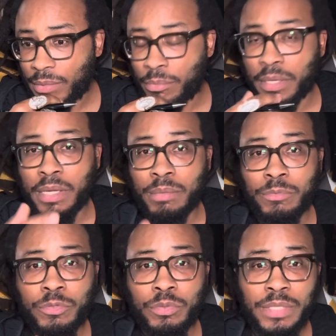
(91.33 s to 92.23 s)
But
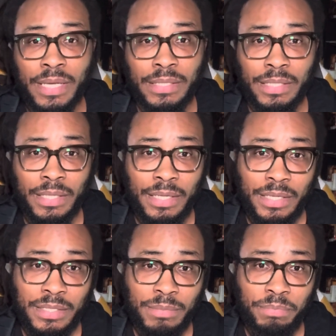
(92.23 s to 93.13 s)
M2
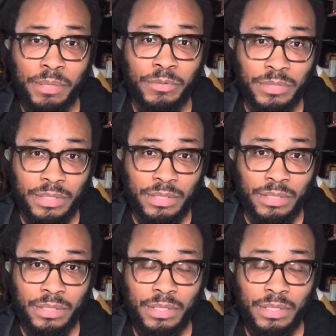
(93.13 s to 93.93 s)
technically is a person.